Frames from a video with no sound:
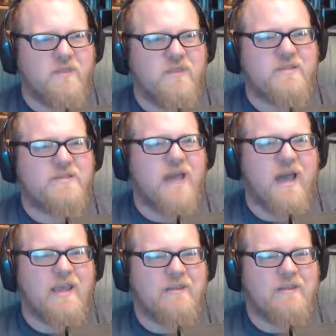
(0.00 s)
with this
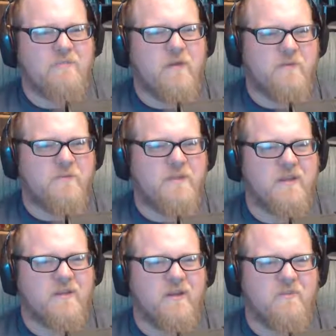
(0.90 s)
guy in
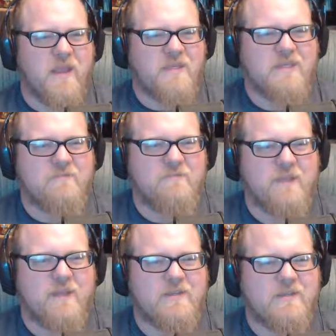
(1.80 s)
particular, I'm guessing,
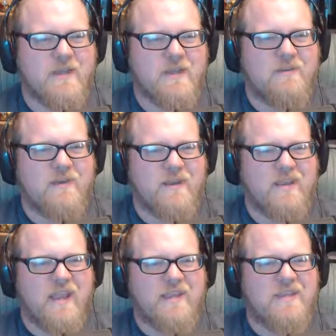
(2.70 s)
because
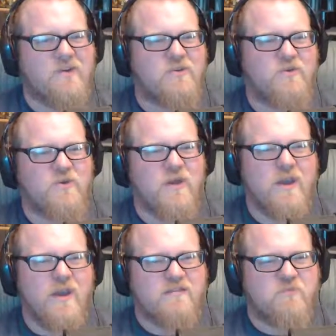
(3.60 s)
like day 2
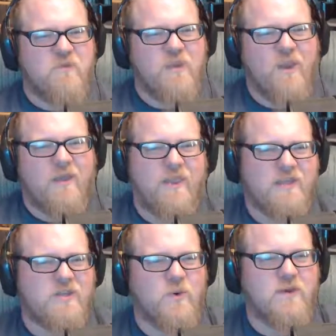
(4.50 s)
of spring, you had
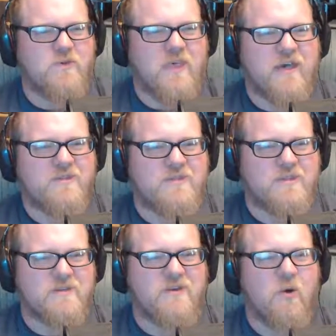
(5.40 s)
like
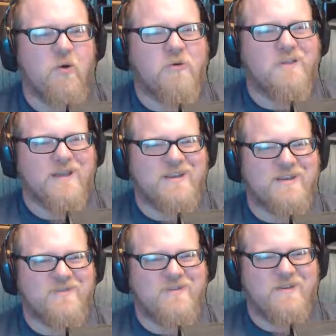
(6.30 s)
200,000 gold on you.